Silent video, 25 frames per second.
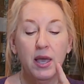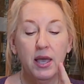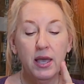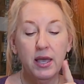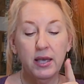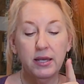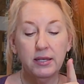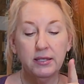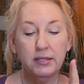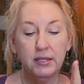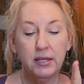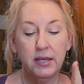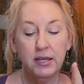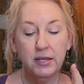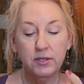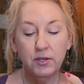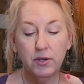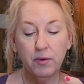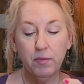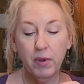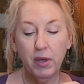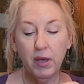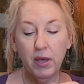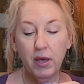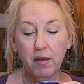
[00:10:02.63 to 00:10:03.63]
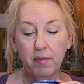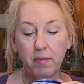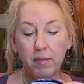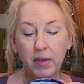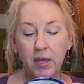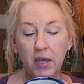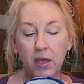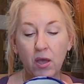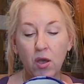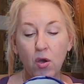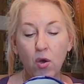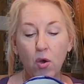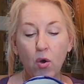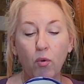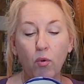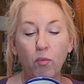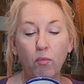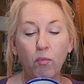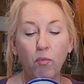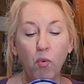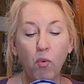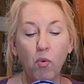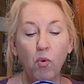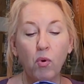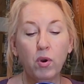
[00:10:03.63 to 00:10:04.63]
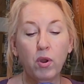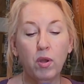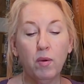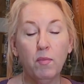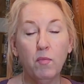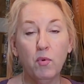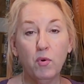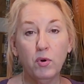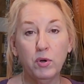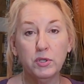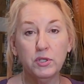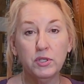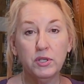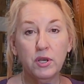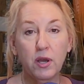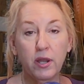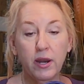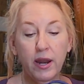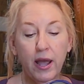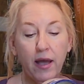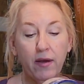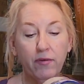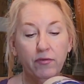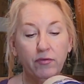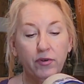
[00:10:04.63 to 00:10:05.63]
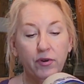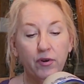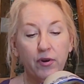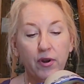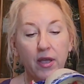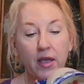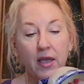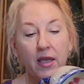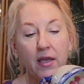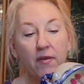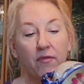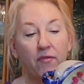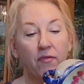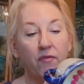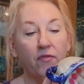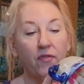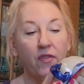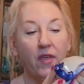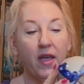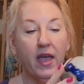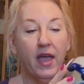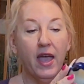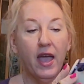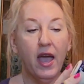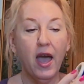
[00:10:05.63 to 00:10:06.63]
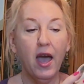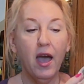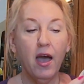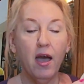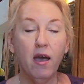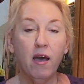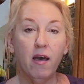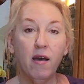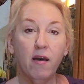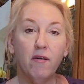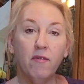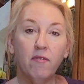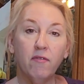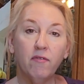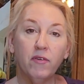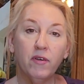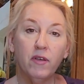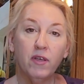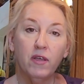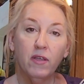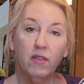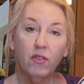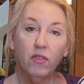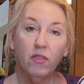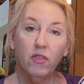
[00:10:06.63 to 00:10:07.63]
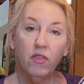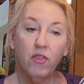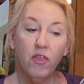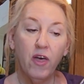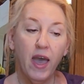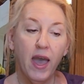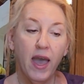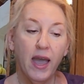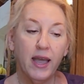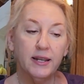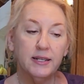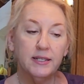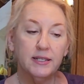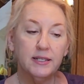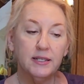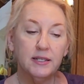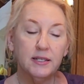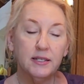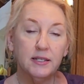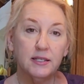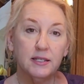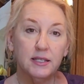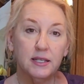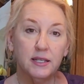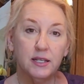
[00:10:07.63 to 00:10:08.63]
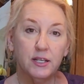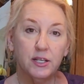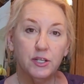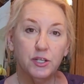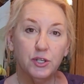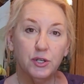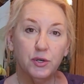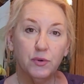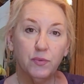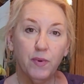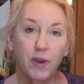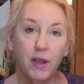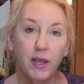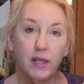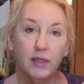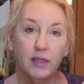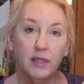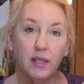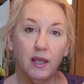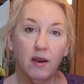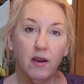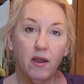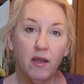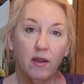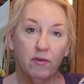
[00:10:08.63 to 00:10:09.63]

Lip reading: His things are becoming more and more sought after if they have that signature right there.